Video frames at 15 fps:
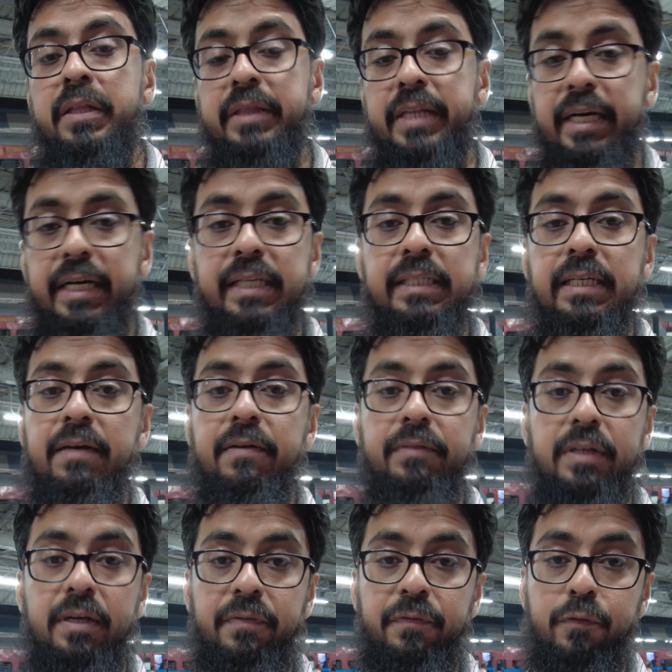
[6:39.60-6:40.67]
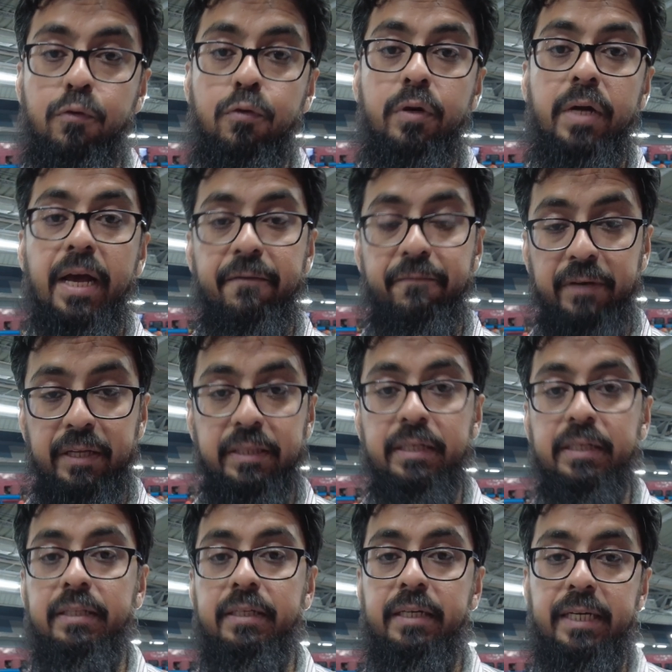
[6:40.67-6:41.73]
they deserve the food with
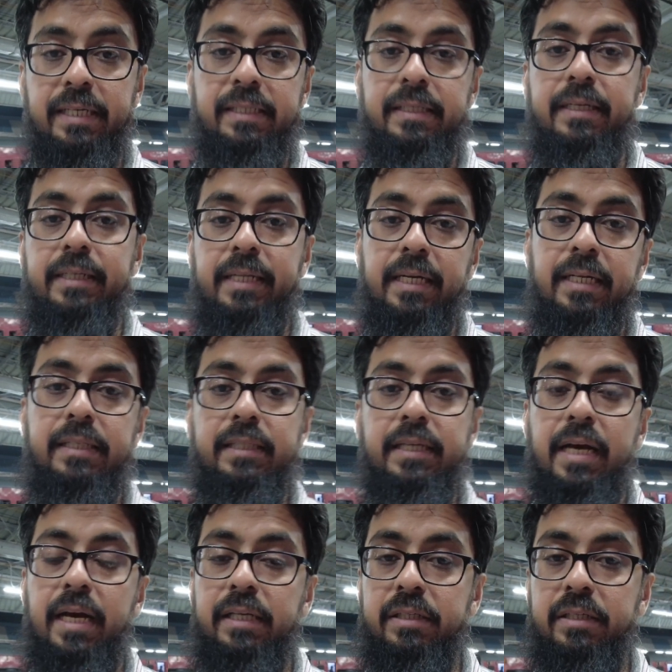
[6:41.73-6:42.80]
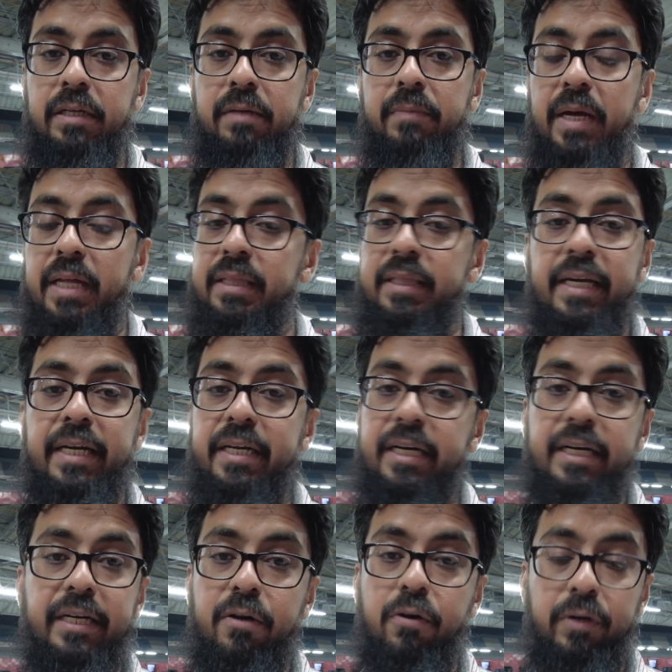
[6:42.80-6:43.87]
the dessert, that is the ice cream, and they
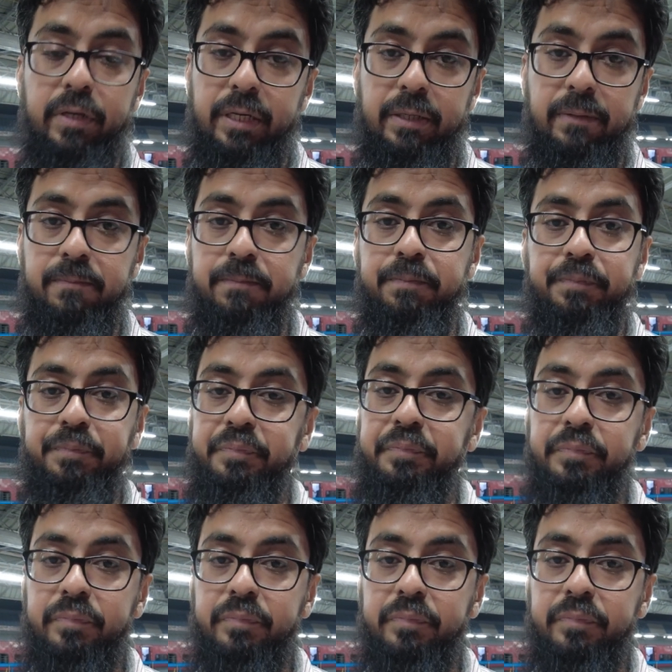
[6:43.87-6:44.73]
didn't got it.